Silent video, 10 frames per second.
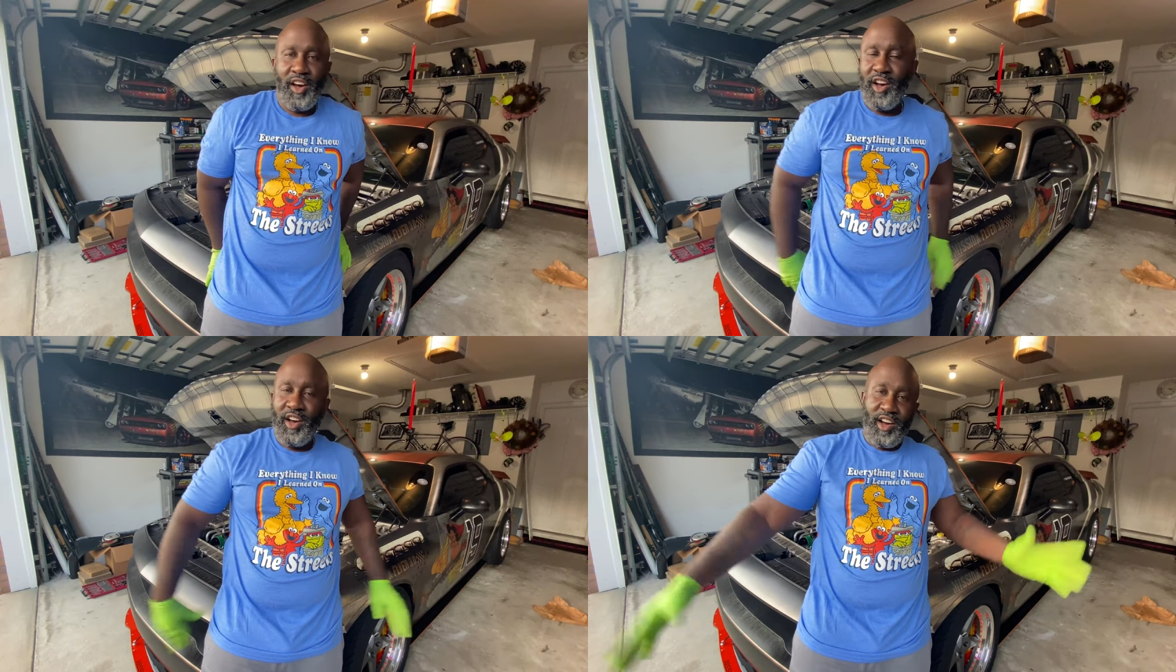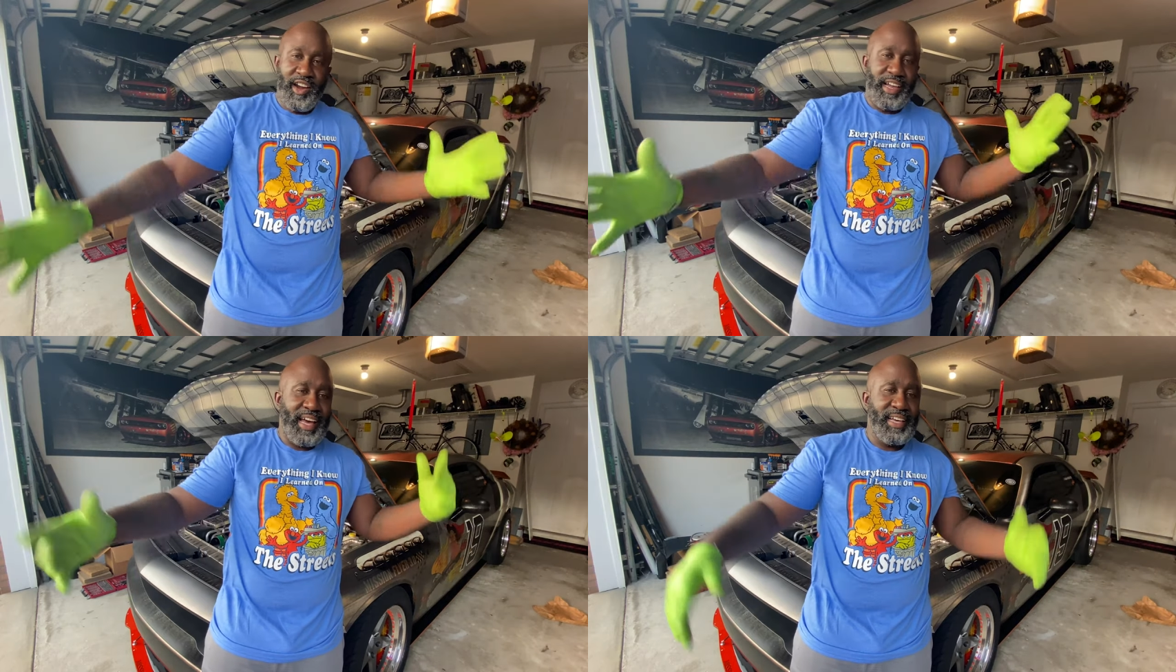All
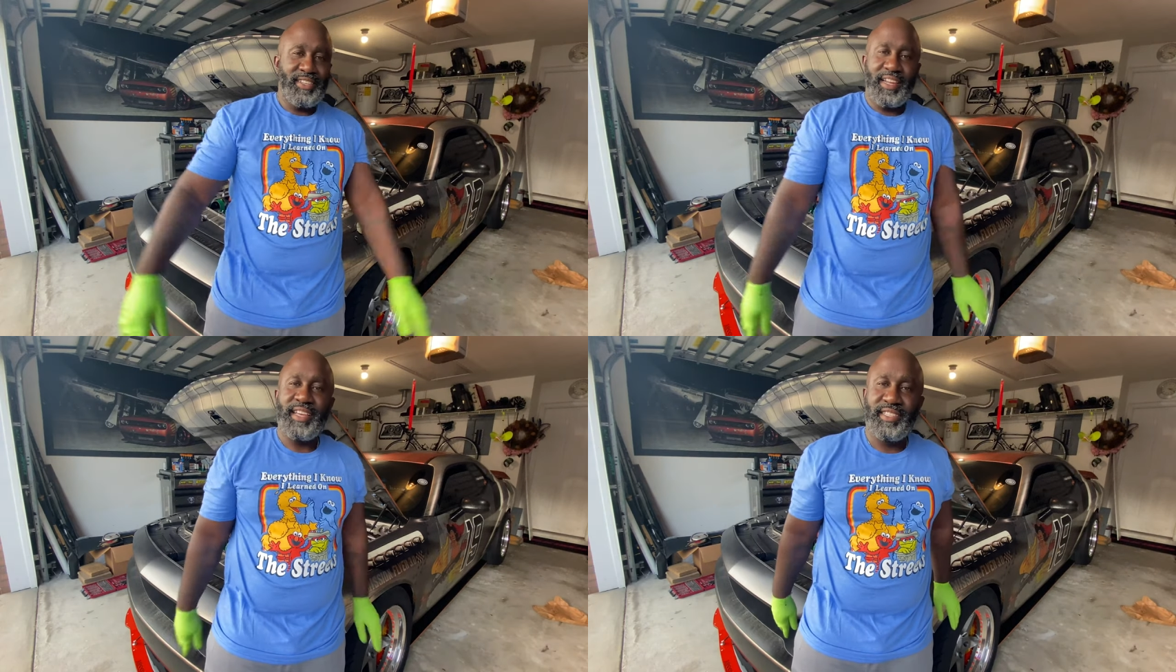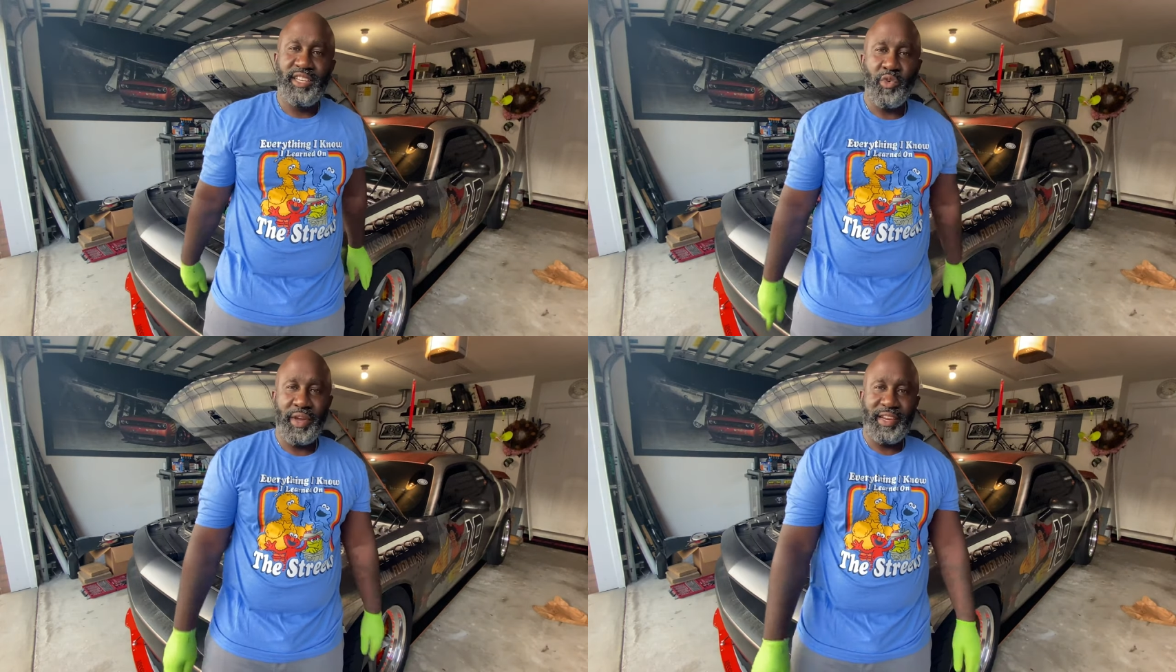right guys, so that's the
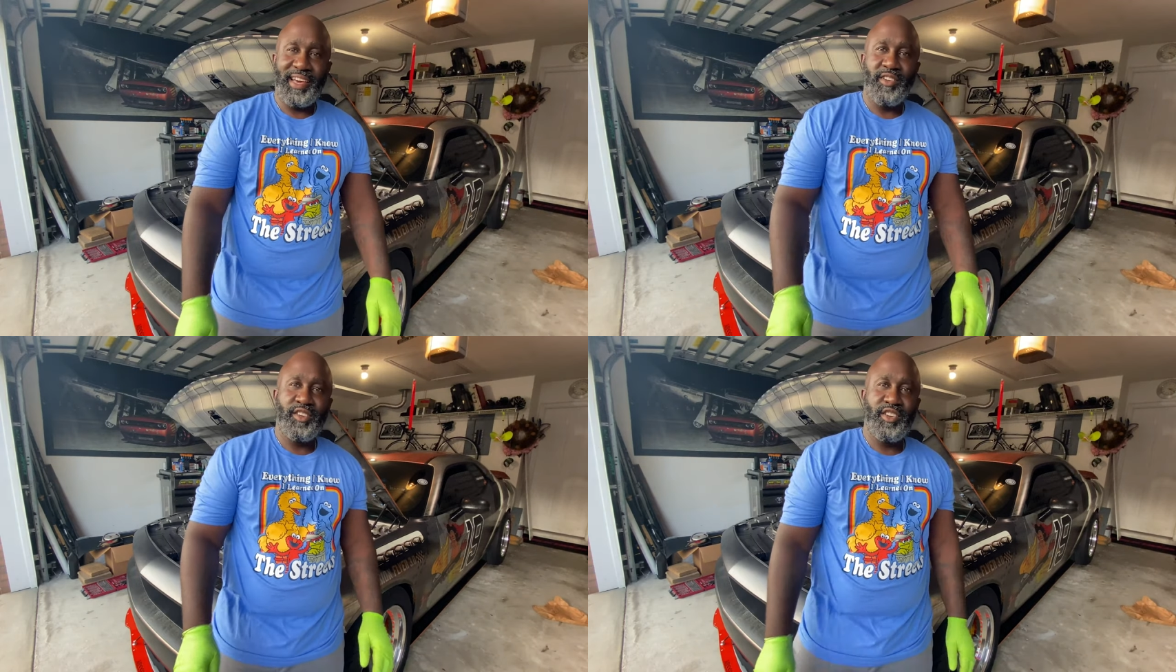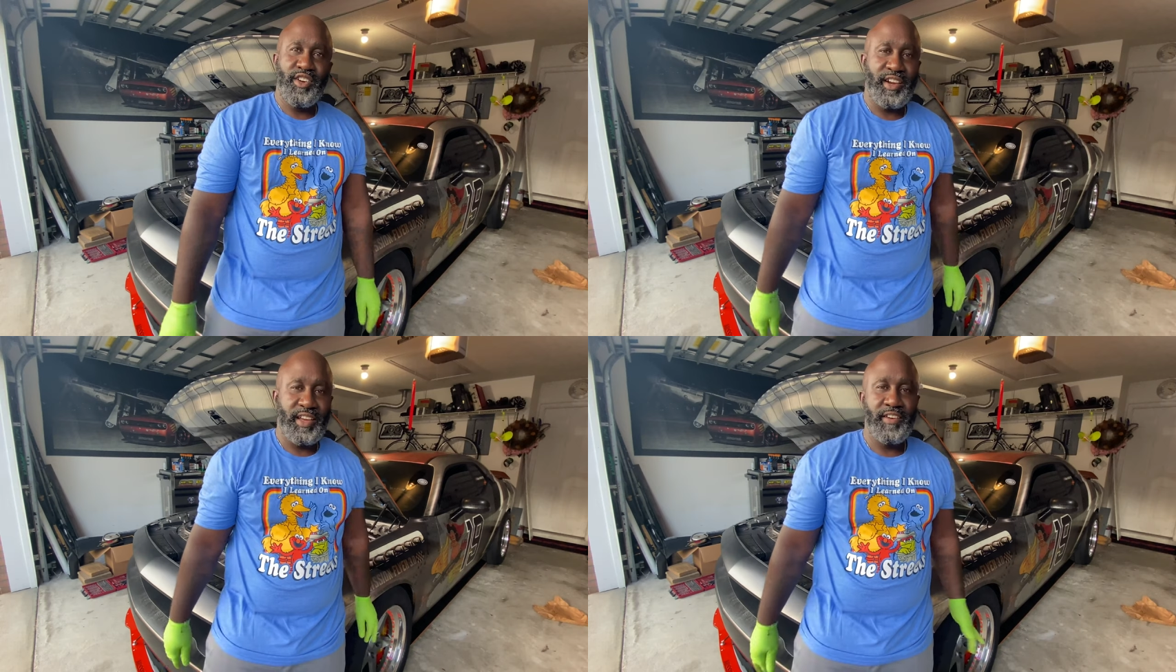quick down and
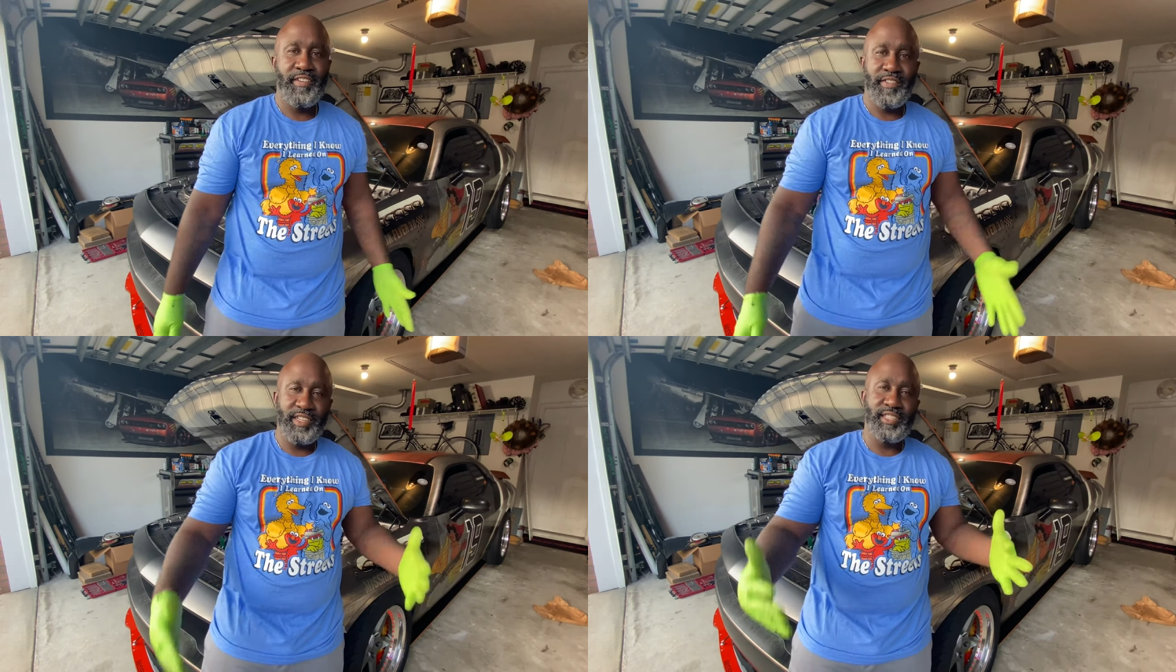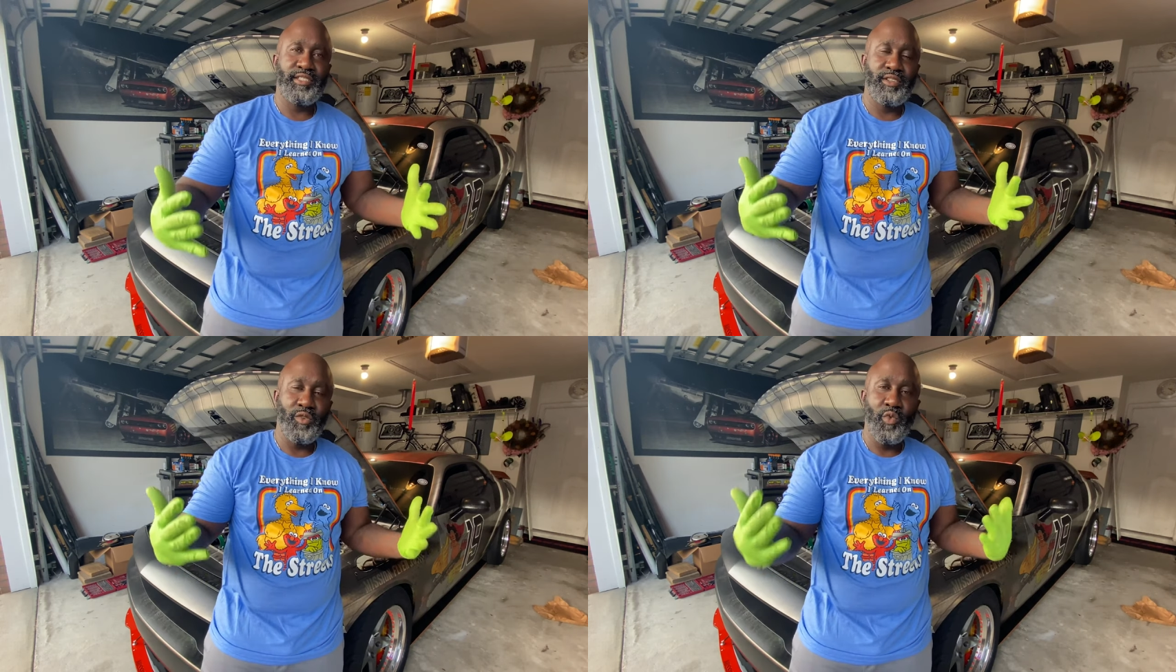dirty for this
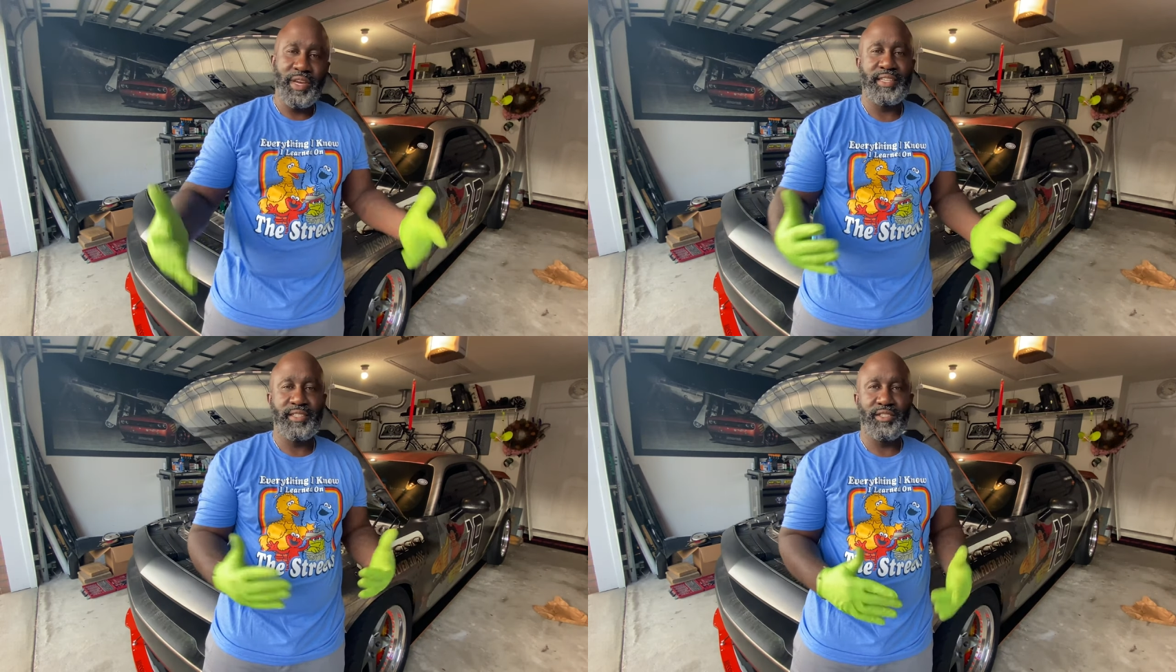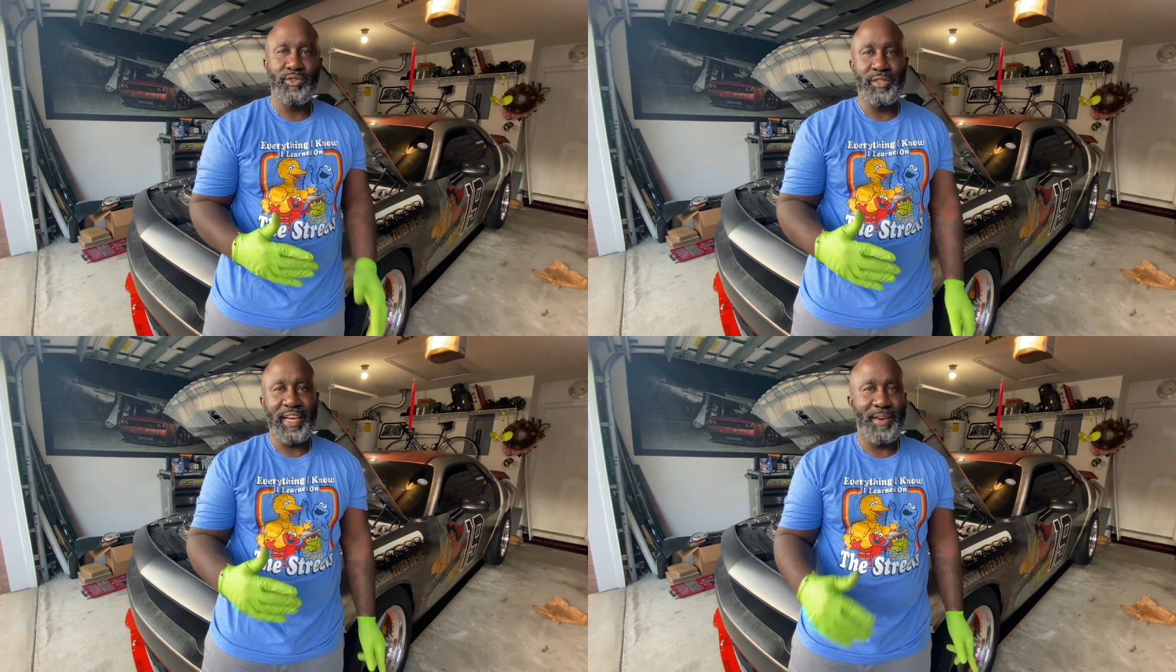week's
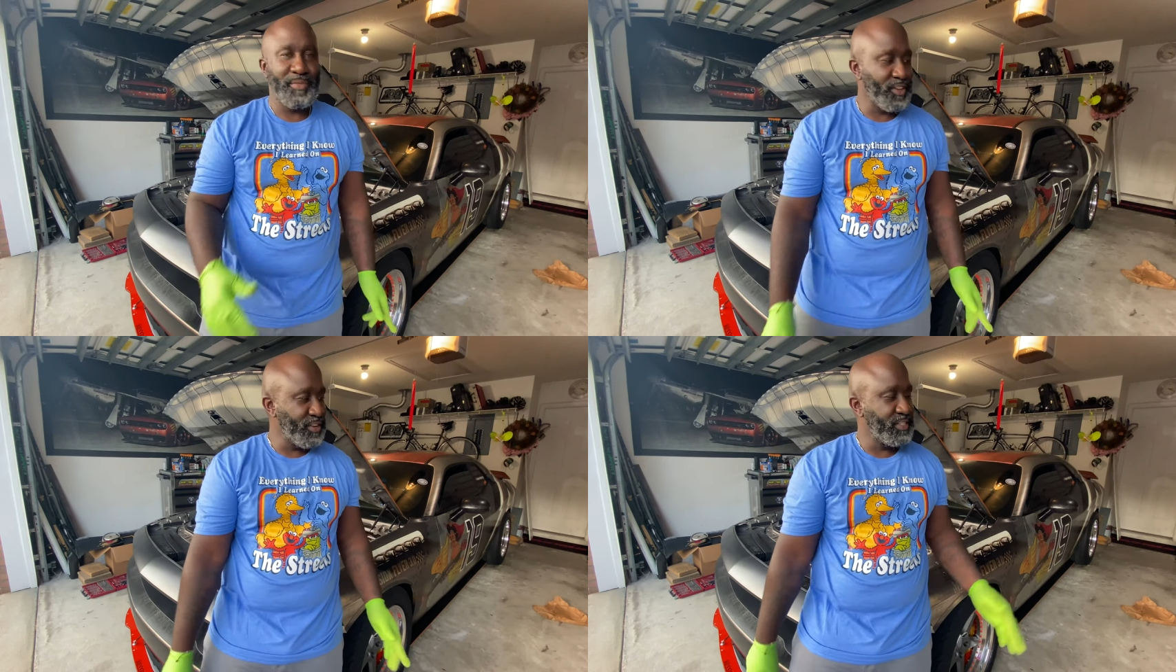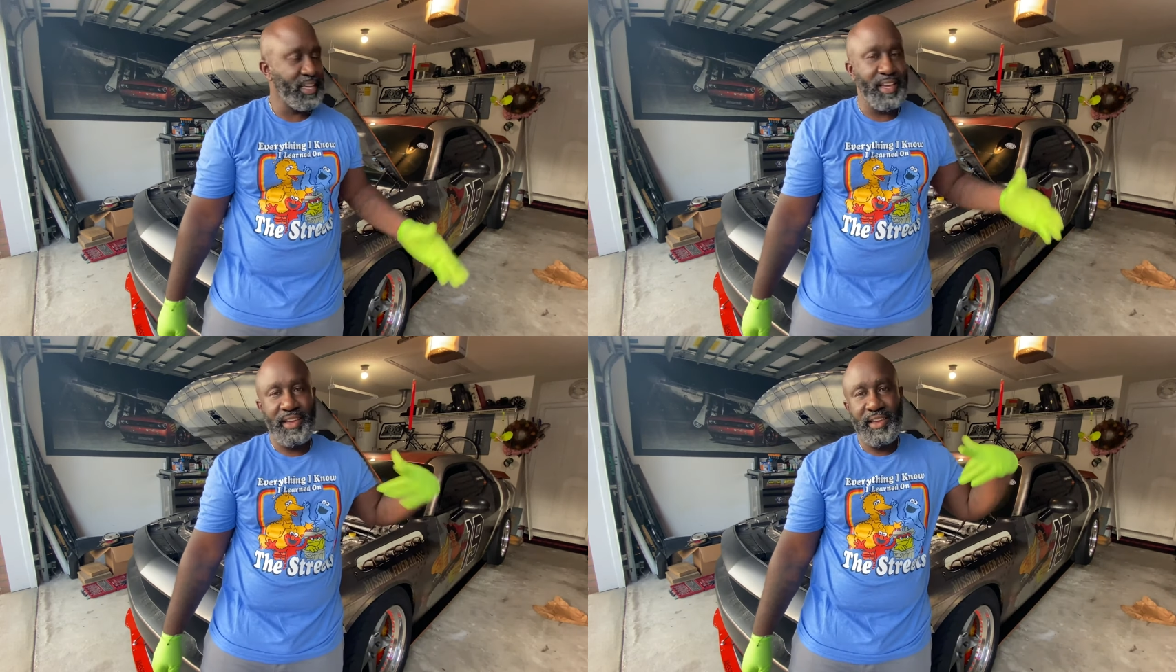Tool Time
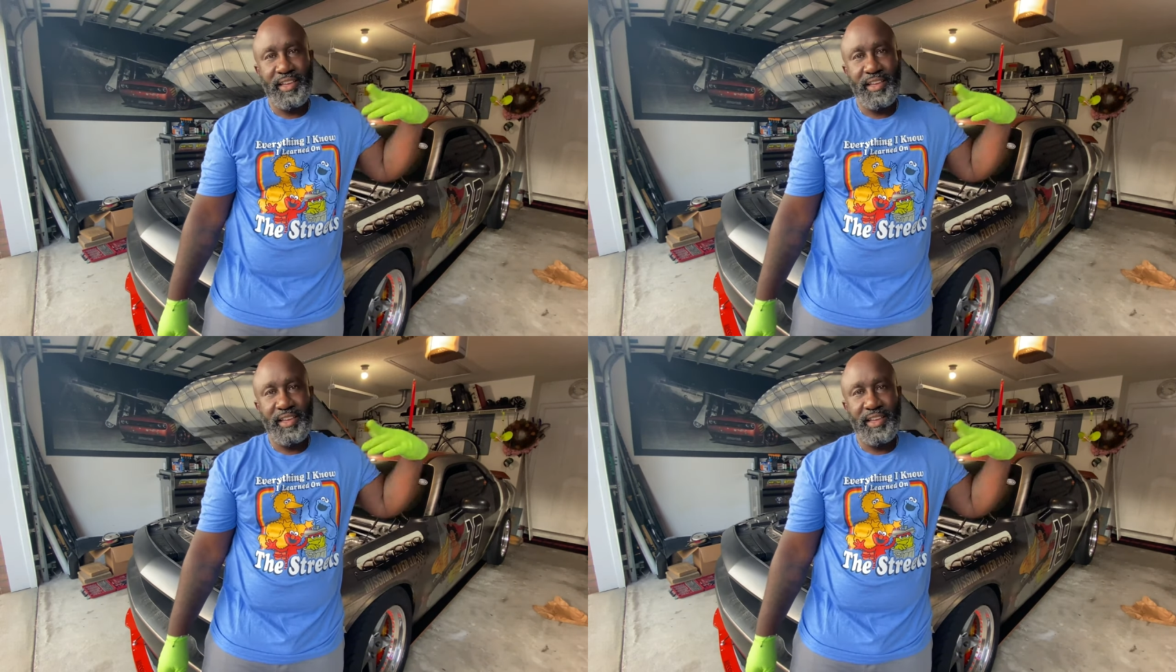Thursday.